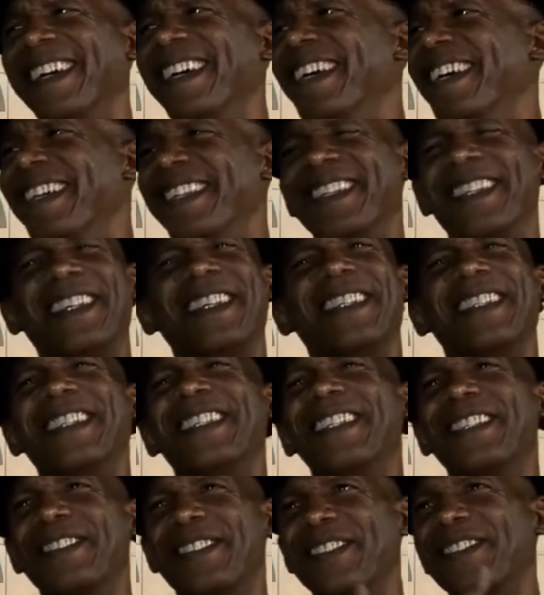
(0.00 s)
Yeah.
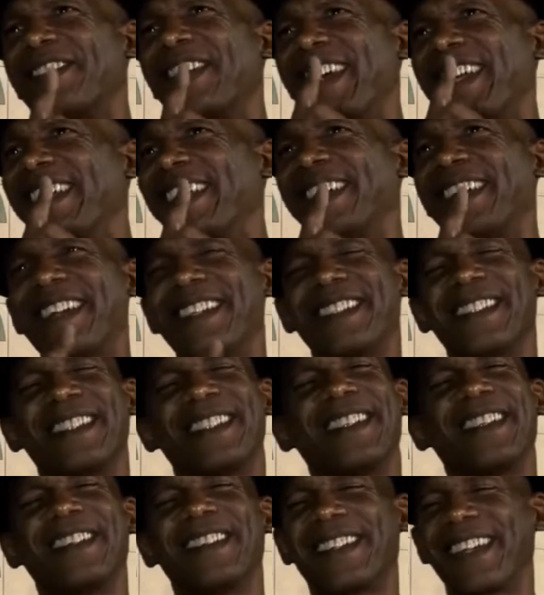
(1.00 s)
This one right here. I said,
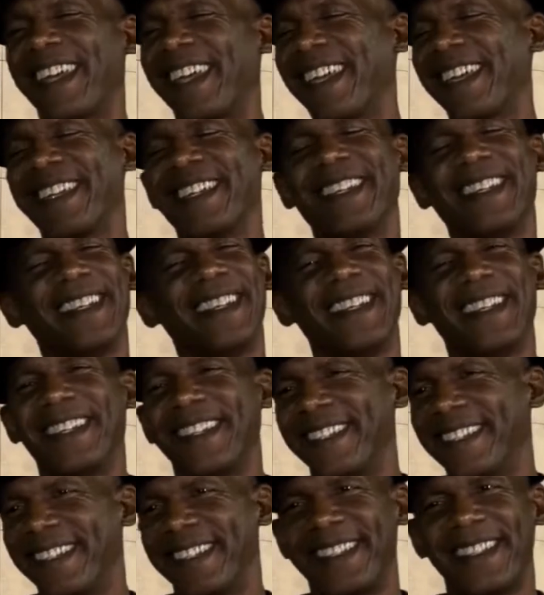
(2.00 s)
okay.
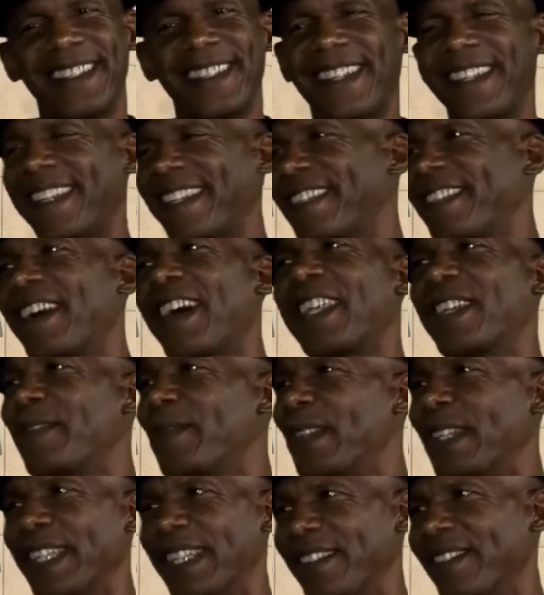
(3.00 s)
So I didn't
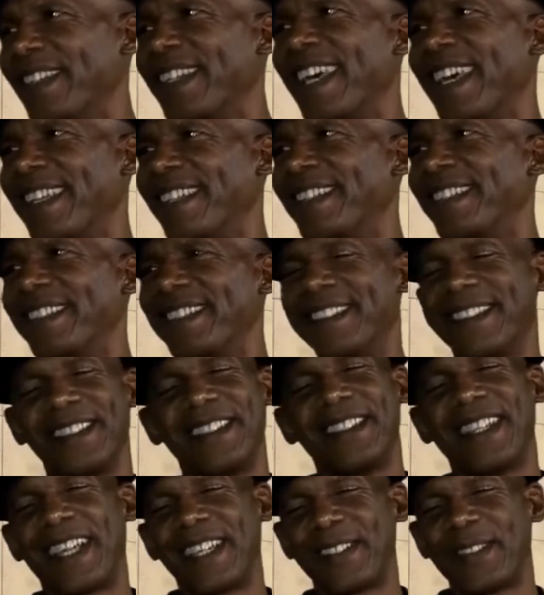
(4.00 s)
believe in that too. So
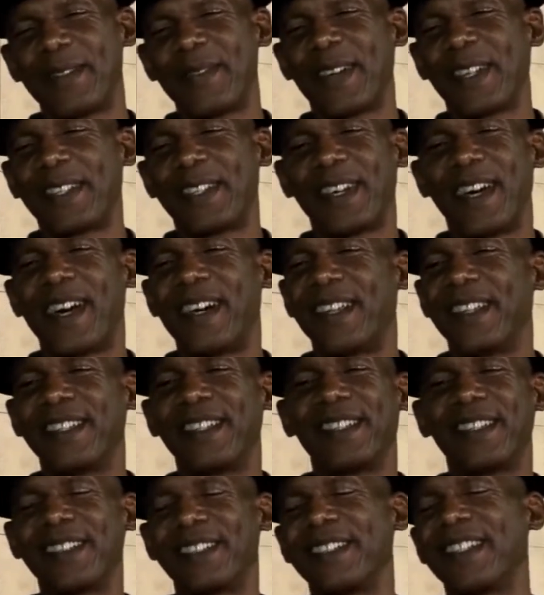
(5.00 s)
you lied to me about all of
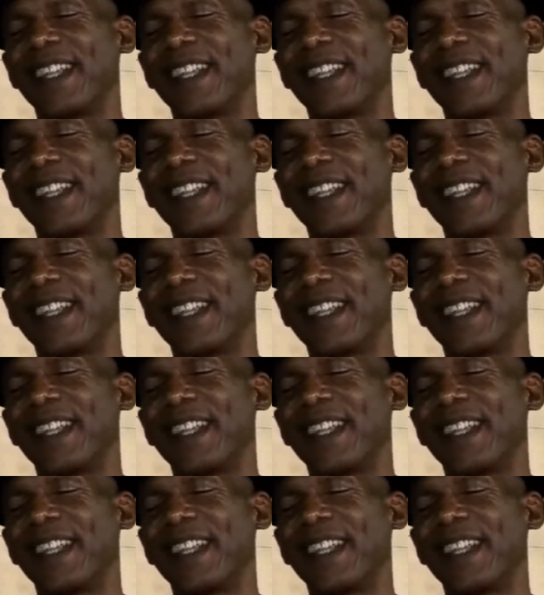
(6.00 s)
those. You